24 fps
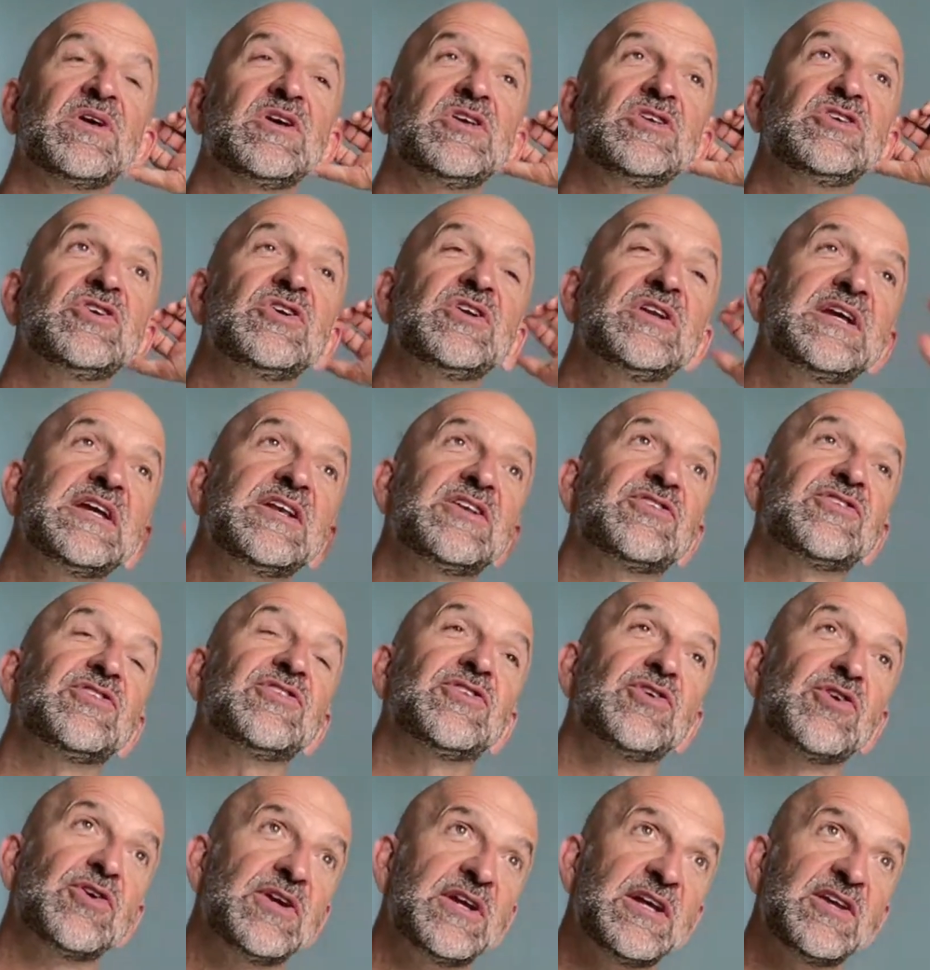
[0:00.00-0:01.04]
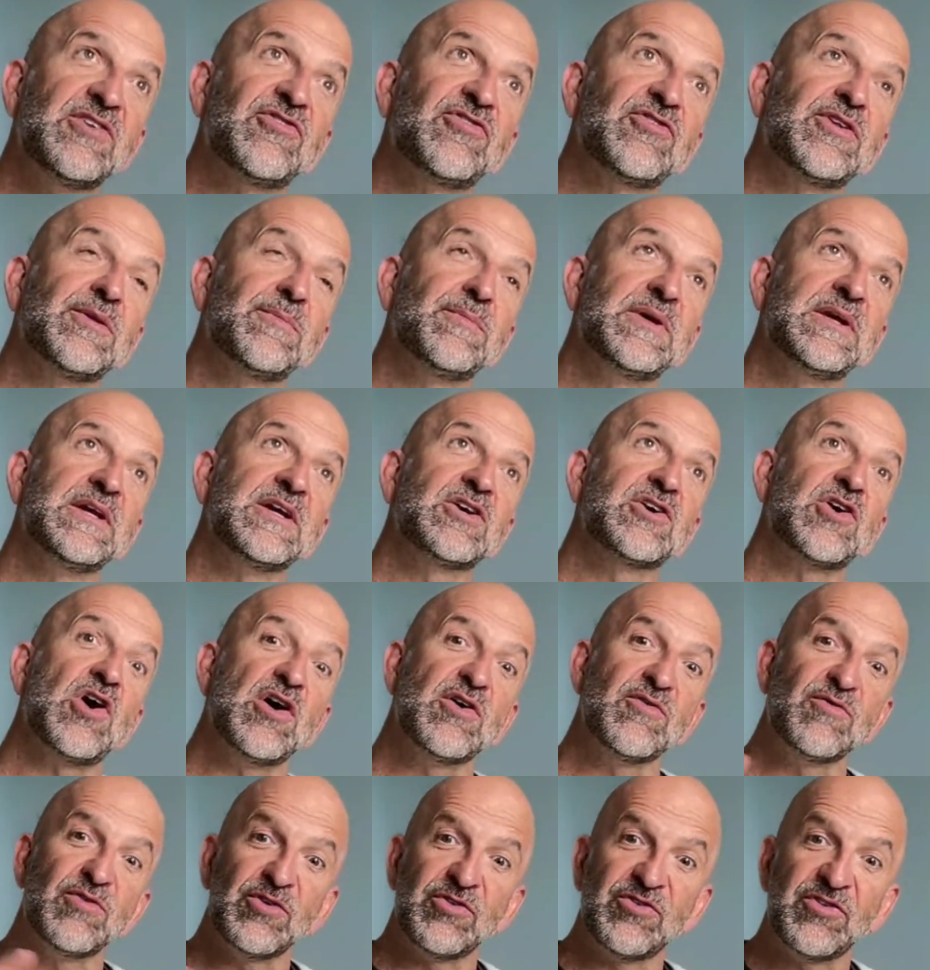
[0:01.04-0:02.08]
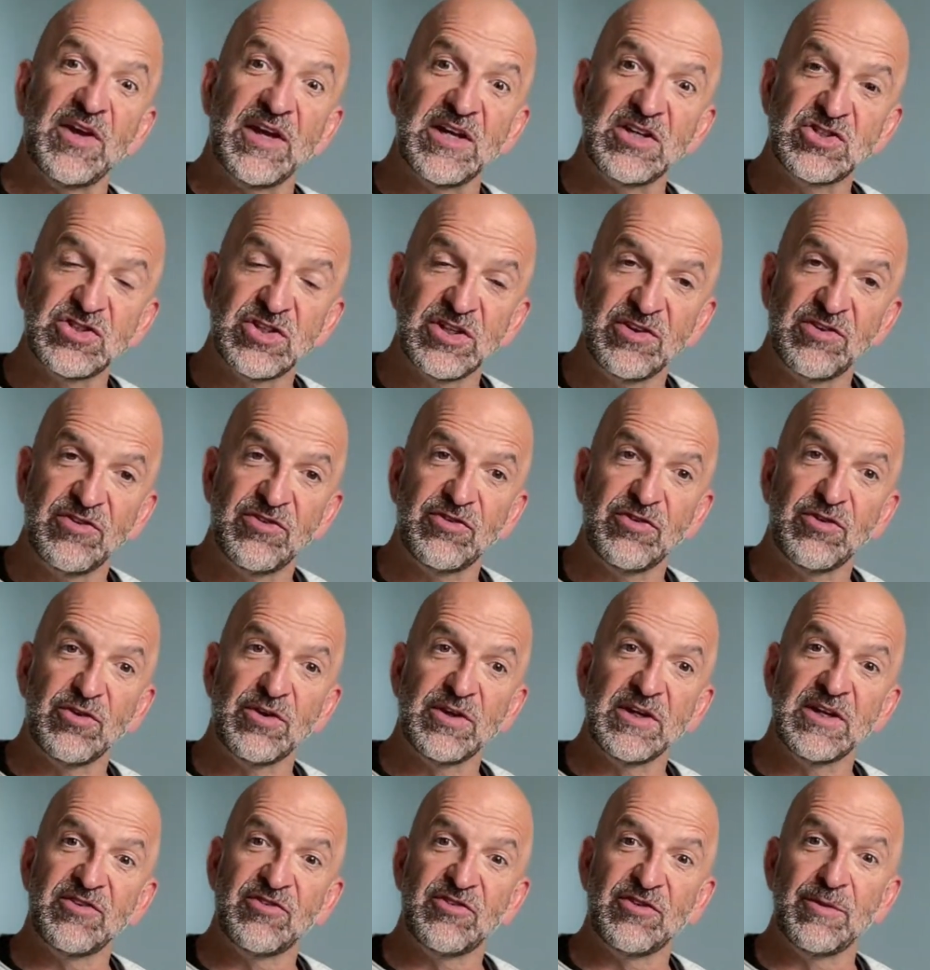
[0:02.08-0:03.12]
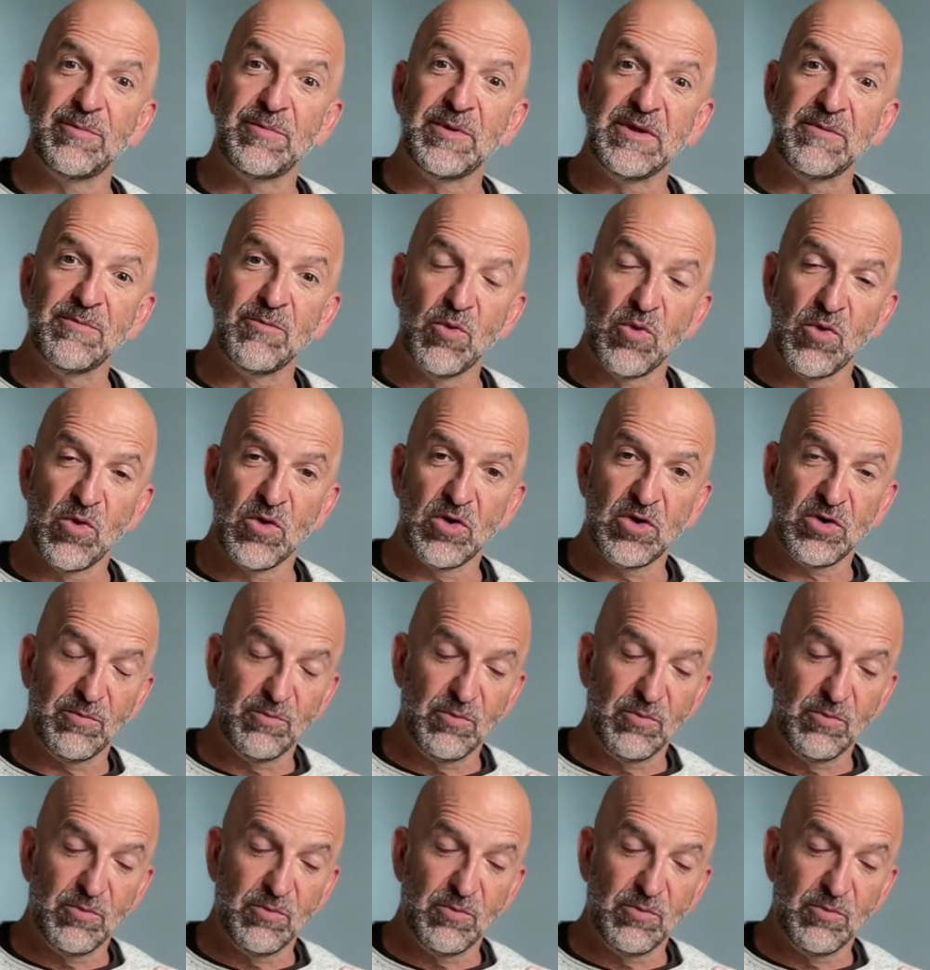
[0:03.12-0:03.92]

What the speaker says: there needs to be conversations, there needs to be more